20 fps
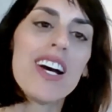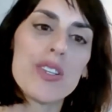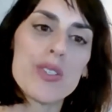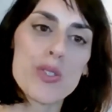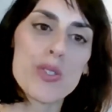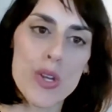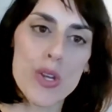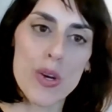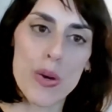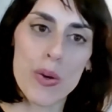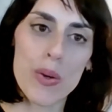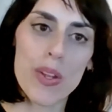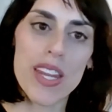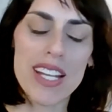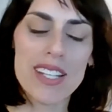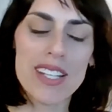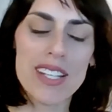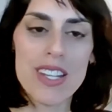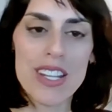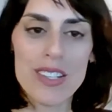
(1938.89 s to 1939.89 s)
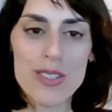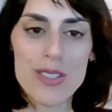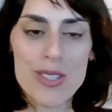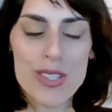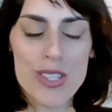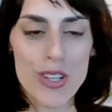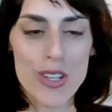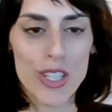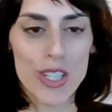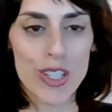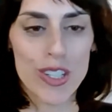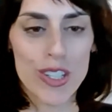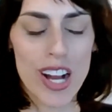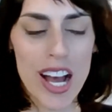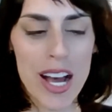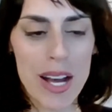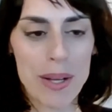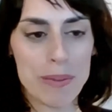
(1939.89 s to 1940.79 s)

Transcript: So there's your